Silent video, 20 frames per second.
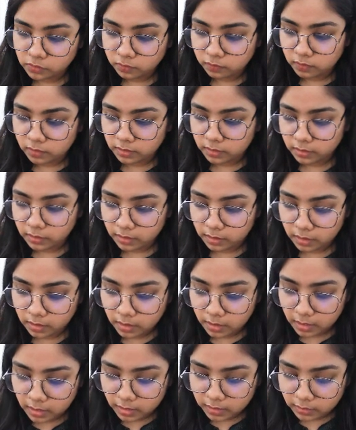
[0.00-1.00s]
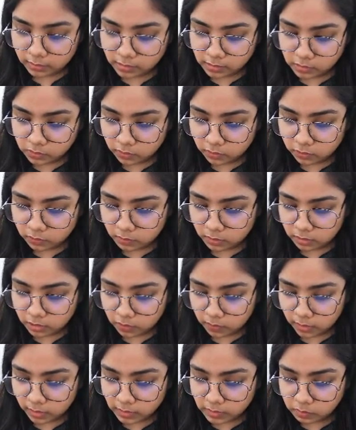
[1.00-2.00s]
over here. This is going to be
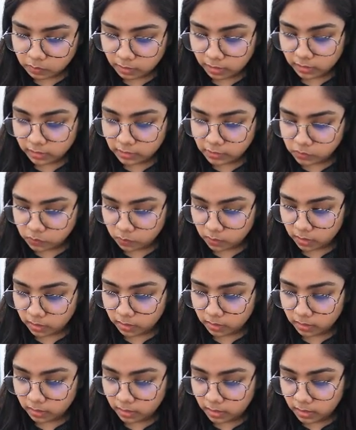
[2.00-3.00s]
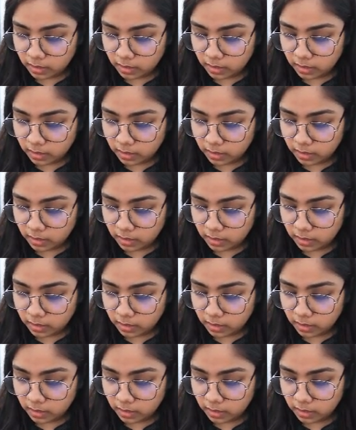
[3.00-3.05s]
now x minus 1